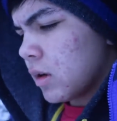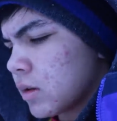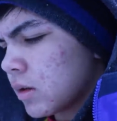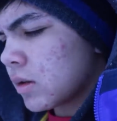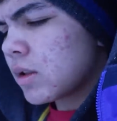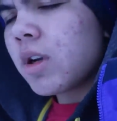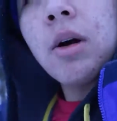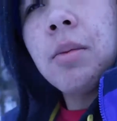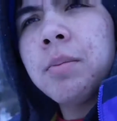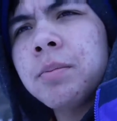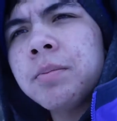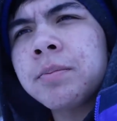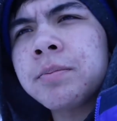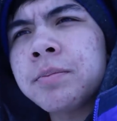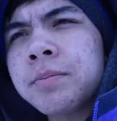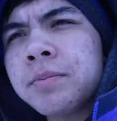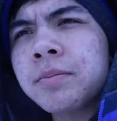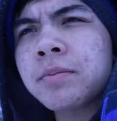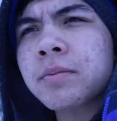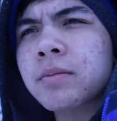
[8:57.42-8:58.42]
So,
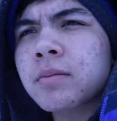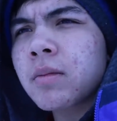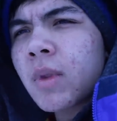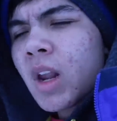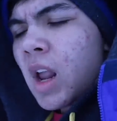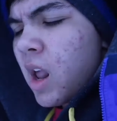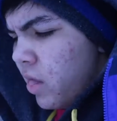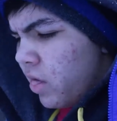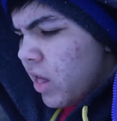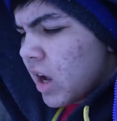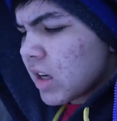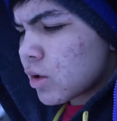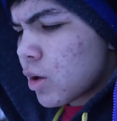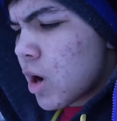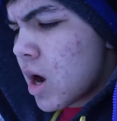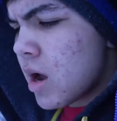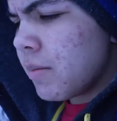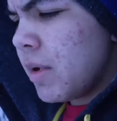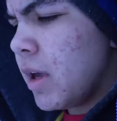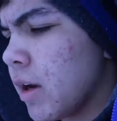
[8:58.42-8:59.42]
that's
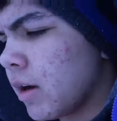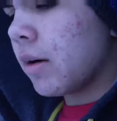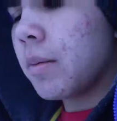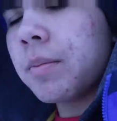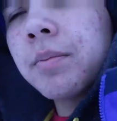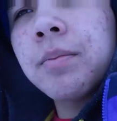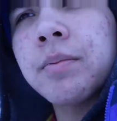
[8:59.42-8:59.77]
why I'm here.